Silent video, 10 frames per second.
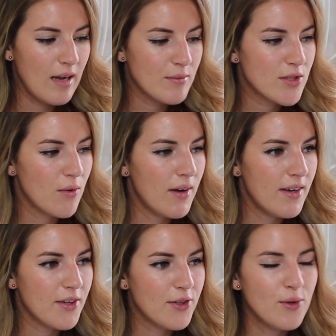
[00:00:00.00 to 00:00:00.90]
Um, so I
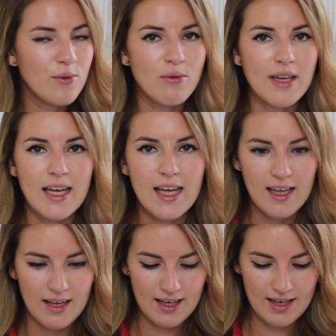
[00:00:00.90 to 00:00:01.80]
like googled it
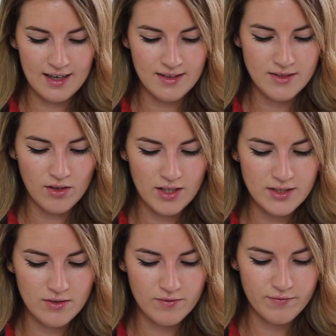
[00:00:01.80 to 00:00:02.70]
and
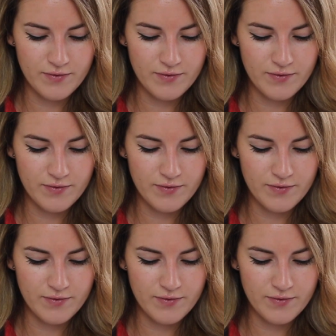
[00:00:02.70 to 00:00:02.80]
I'd